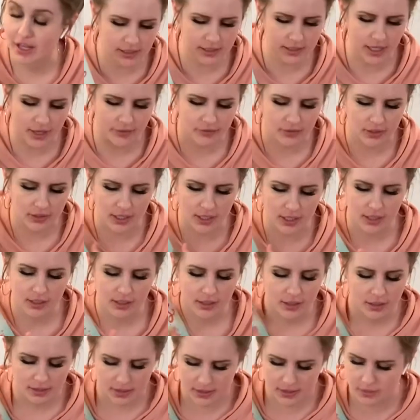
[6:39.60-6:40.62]
definitely,
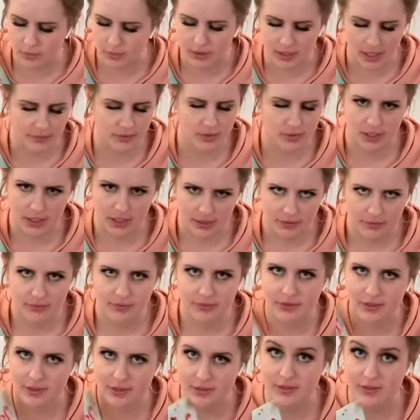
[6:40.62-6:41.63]
this will never leave.
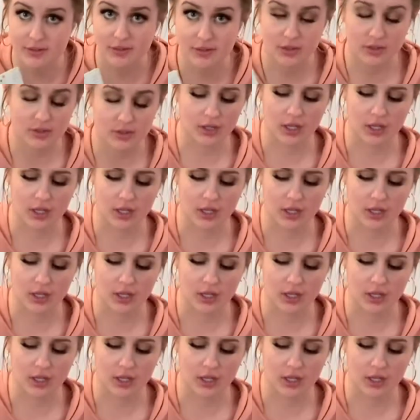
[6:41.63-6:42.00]
This is such